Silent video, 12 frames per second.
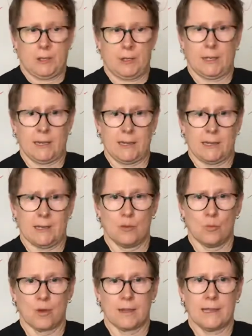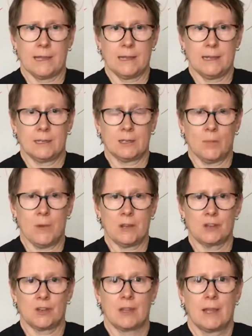tightened and working it so
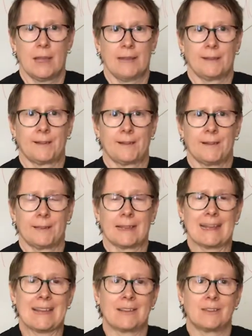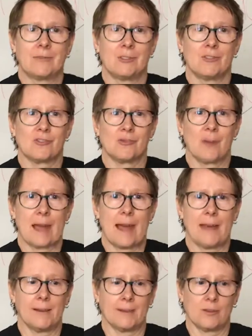much, it's that the connective tissue
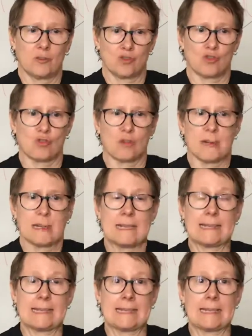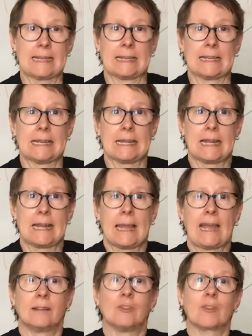has shortened and thickened,
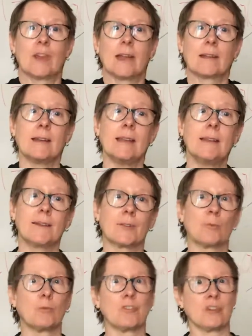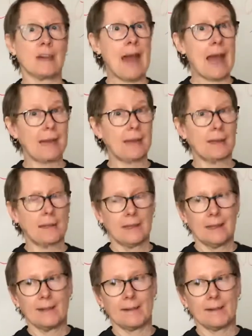and there's techniques which are not the